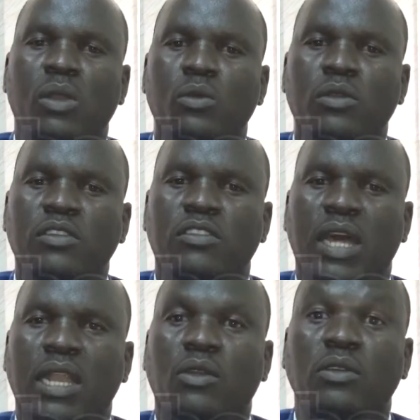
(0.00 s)
who
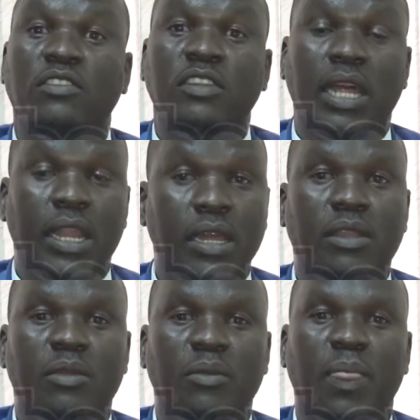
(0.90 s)
is
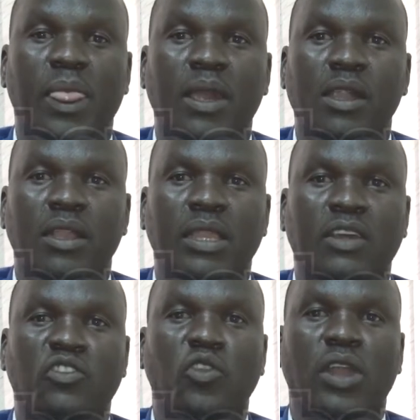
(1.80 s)
inconsiderate
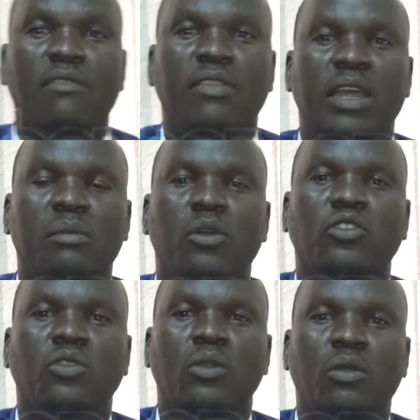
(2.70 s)
does not have the
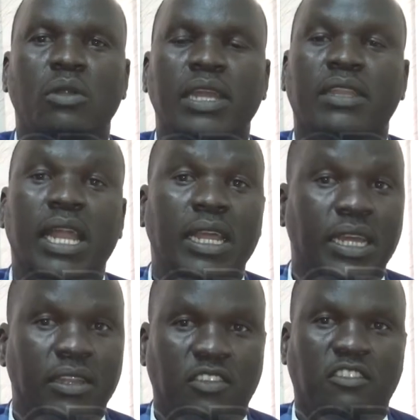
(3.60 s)
emotional
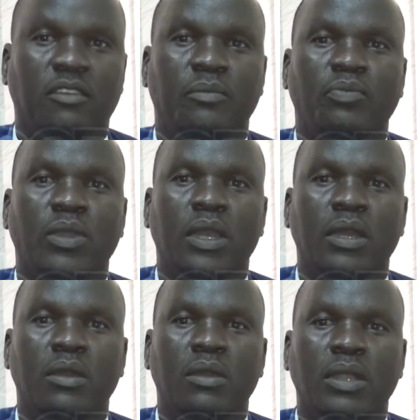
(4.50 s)
intelligence
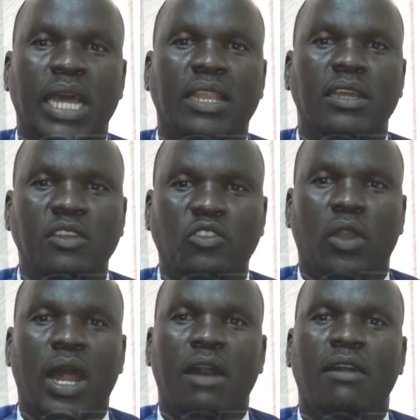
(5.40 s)
that his
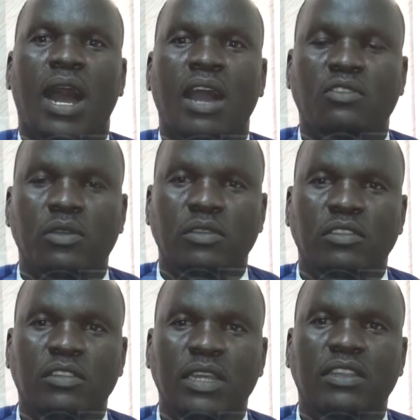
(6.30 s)
or her
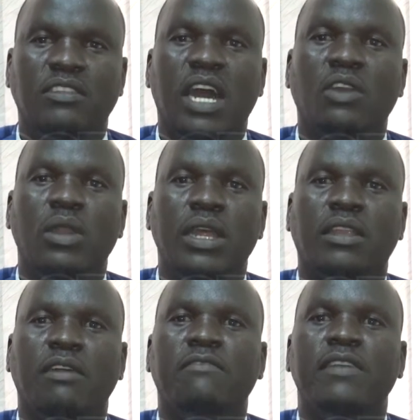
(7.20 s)
actions, it is actually
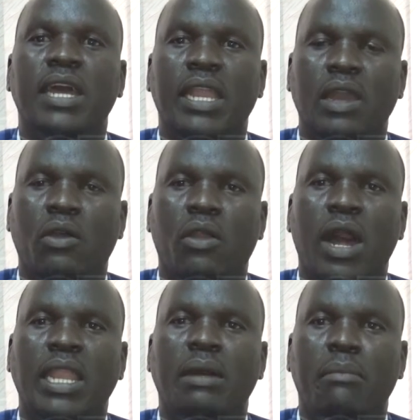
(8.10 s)
interfering or
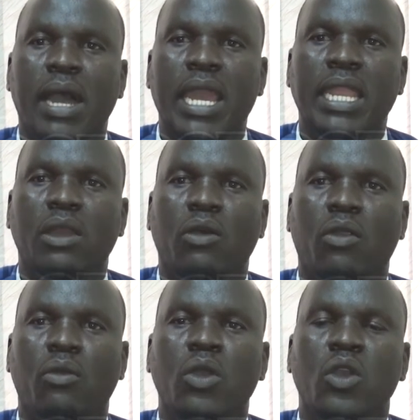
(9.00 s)
undermining
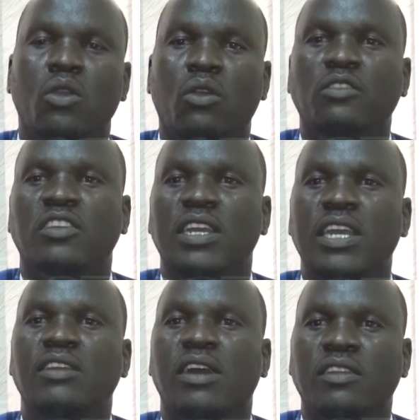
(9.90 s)
or causing
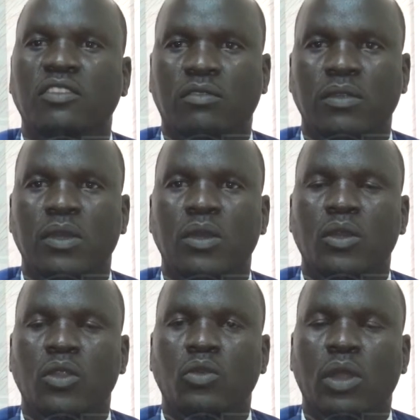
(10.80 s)
injuries
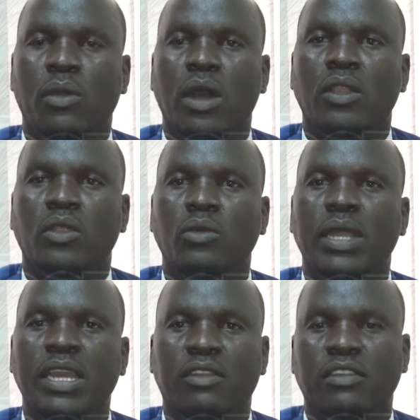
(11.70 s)
to the what? To
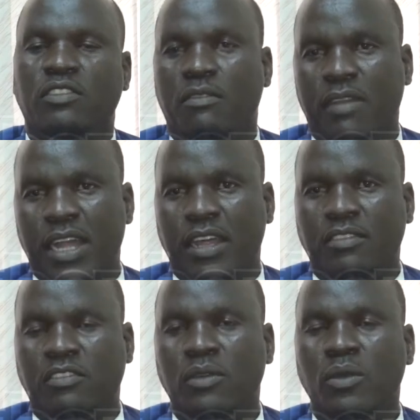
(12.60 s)
the interests of
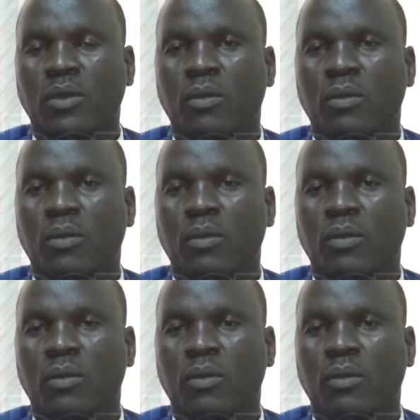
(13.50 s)
others.